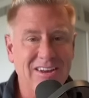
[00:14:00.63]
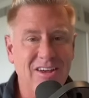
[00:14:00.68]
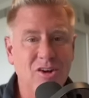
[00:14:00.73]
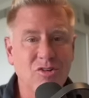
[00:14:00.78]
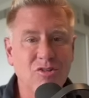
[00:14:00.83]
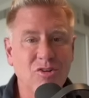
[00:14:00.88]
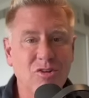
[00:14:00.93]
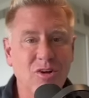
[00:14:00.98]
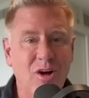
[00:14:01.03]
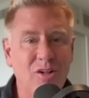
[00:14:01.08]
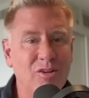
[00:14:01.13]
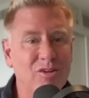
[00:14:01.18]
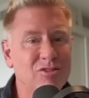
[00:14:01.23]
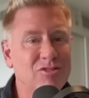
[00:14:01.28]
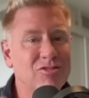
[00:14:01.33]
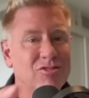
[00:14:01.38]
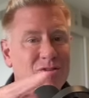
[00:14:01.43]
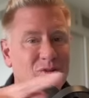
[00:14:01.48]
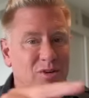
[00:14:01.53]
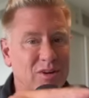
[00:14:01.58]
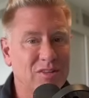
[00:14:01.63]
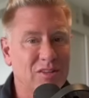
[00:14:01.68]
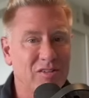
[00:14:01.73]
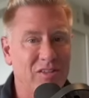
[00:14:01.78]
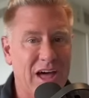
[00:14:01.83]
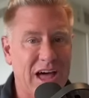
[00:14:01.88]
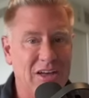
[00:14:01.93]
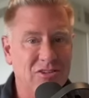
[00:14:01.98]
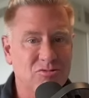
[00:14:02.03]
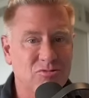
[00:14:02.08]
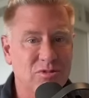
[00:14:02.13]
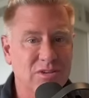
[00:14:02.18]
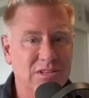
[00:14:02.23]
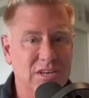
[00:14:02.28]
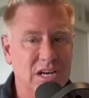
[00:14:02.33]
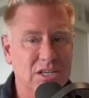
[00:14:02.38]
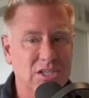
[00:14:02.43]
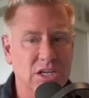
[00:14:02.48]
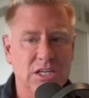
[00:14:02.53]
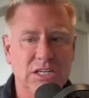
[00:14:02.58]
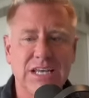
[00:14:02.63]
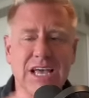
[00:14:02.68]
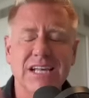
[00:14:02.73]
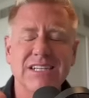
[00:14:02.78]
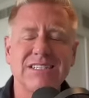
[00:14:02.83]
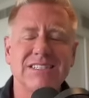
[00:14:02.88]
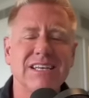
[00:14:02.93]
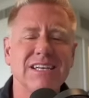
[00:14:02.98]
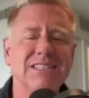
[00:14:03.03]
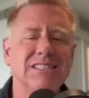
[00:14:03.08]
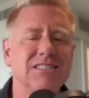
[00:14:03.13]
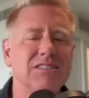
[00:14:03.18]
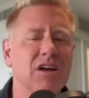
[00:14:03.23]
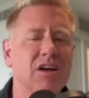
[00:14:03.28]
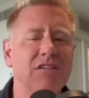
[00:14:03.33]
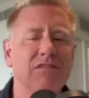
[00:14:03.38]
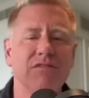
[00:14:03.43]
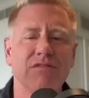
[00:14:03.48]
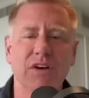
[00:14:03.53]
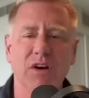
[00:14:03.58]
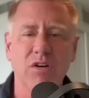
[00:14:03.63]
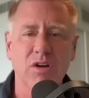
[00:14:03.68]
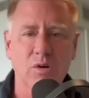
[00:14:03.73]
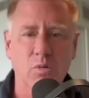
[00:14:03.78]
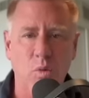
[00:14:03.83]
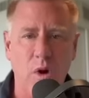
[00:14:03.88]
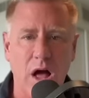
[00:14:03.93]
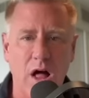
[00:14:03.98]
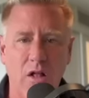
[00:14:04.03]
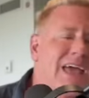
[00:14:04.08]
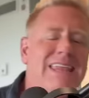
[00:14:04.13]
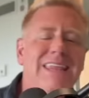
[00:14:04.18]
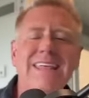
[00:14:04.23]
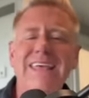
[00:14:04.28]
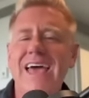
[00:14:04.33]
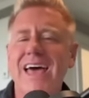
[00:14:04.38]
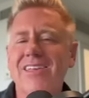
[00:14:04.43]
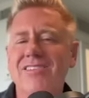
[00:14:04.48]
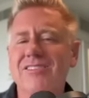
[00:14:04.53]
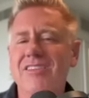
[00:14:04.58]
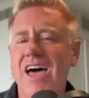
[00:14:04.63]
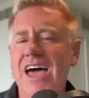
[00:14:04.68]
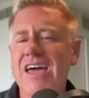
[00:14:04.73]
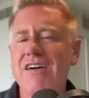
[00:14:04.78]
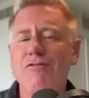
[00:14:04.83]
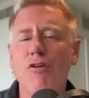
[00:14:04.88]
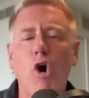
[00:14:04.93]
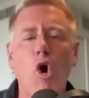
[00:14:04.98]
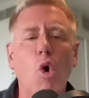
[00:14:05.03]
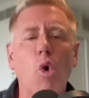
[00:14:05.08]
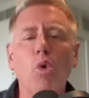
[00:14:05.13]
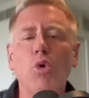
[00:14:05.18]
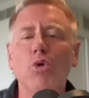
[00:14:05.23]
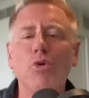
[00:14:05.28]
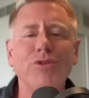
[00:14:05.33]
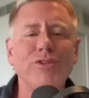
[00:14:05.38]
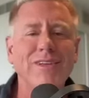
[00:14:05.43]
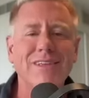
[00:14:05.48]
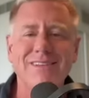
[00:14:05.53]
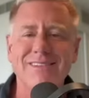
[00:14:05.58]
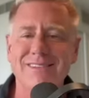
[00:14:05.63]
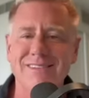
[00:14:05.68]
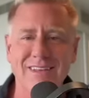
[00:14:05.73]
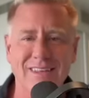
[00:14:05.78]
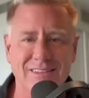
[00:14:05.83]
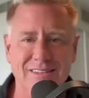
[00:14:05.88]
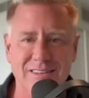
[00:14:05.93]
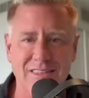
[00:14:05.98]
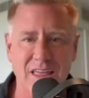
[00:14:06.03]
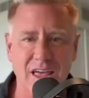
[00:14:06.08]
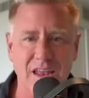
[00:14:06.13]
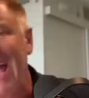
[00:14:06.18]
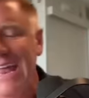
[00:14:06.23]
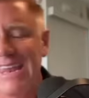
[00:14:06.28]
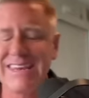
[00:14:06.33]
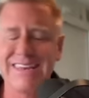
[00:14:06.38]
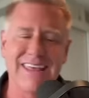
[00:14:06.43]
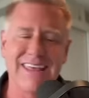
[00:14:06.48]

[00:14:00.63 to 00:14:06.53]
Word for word: hundred dollars during the last recession. Yes, it's done very well. And yes, I have hodled it since then. And